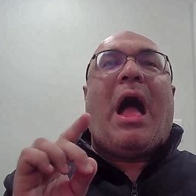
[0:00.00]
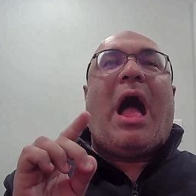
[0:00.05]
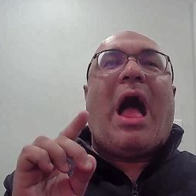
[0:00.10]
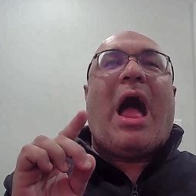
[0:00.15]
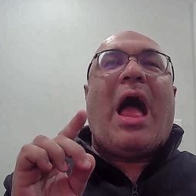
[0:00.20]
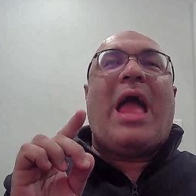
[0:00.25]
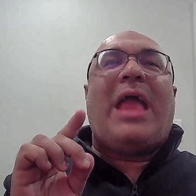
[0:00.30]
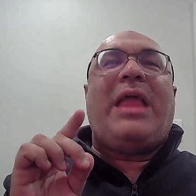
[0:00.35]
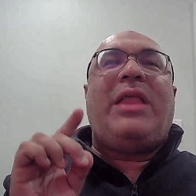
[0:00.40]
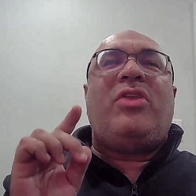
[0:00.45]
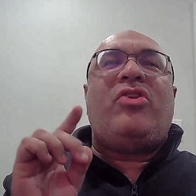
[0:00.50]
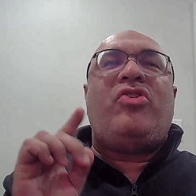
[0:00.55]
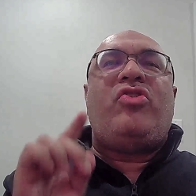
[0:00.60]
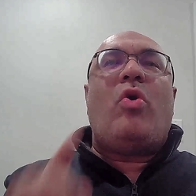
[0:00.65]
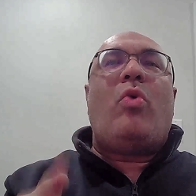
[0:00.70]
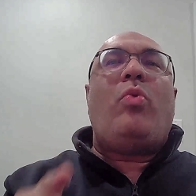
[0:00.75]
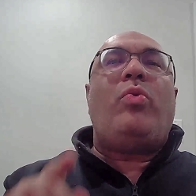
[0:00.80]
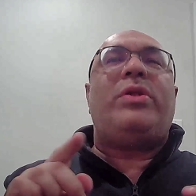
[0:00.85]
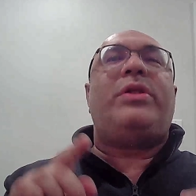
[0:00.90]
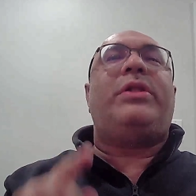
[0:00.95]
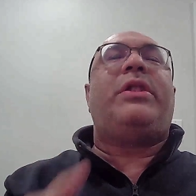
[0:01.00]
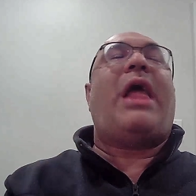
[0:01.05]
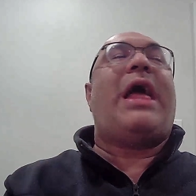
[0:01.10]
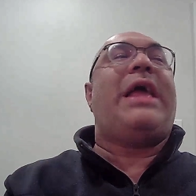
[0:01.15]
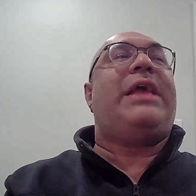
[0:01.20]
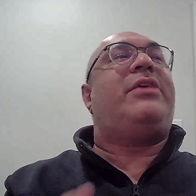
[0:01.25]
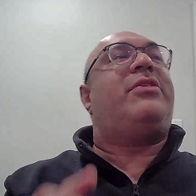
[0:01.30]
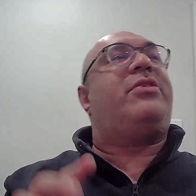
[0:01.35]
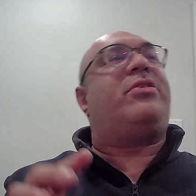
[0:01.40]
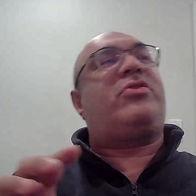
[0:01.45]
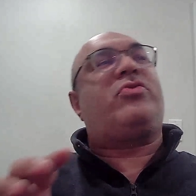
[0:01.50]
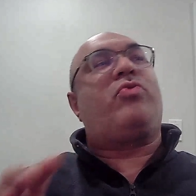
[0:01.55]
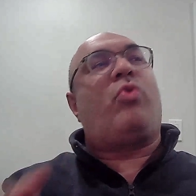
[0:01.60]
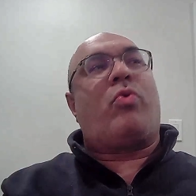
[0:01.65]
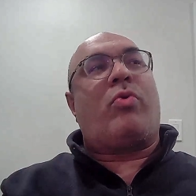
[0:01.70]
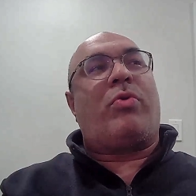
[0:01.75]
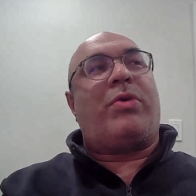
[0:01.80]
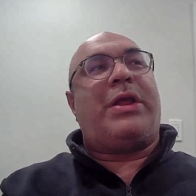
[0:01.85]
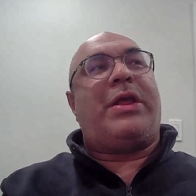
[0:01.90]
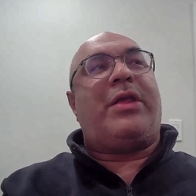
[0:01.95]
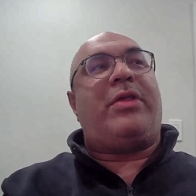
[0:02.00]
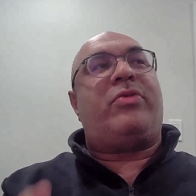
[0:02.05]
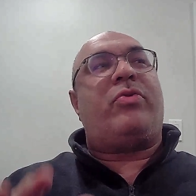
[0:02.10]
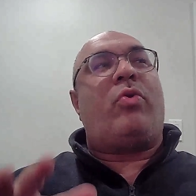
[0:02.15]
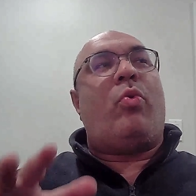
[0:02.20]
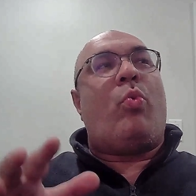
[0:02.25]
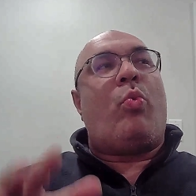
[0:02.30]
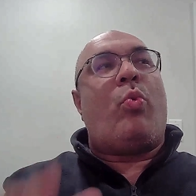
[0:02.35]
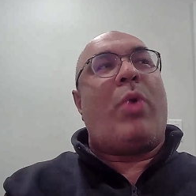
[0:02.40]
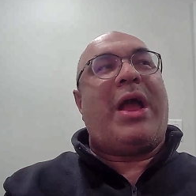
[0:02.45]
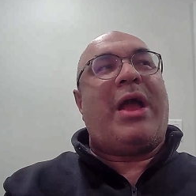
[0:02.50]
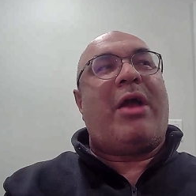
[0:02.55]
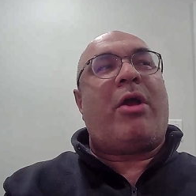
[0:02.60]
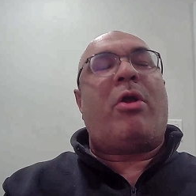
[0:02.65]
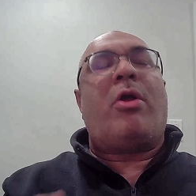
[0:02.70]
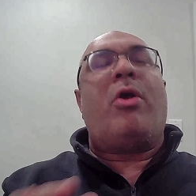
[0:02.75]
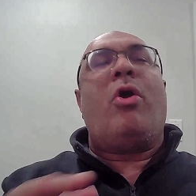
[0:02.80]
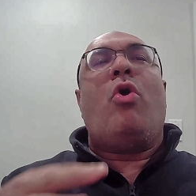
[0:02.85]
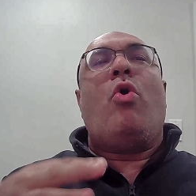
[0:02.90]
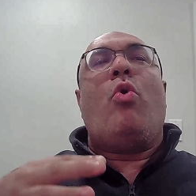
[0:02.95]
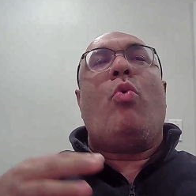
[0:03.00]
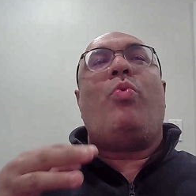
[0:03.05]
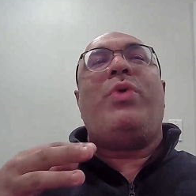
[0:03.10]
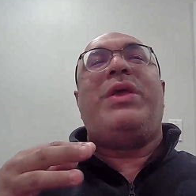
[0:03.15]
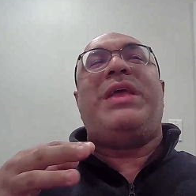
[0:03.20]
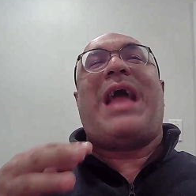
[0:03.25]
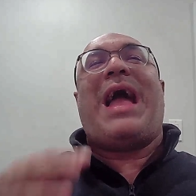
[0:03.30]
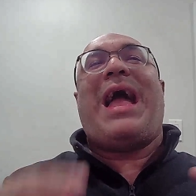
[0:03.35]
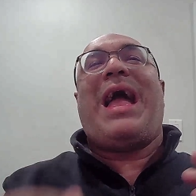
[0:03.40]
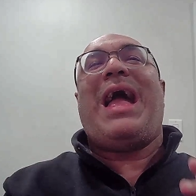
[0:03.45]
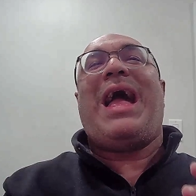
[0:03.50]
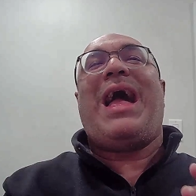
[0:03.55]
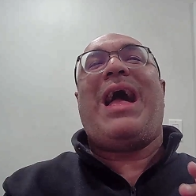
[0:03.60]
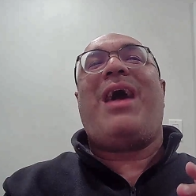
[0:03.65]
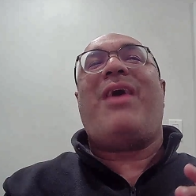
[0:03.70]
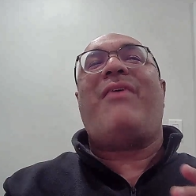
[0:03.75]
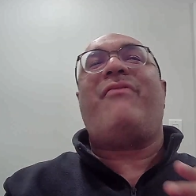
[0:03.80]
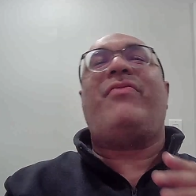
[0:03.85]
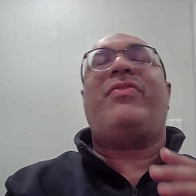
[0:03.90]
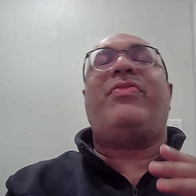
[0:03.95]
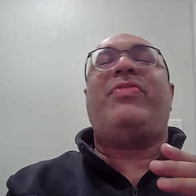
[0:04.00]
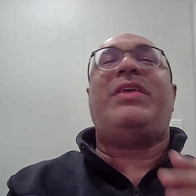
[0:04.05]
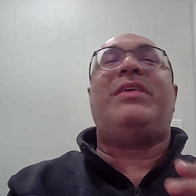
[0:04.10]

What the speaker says: I don't like stories where we have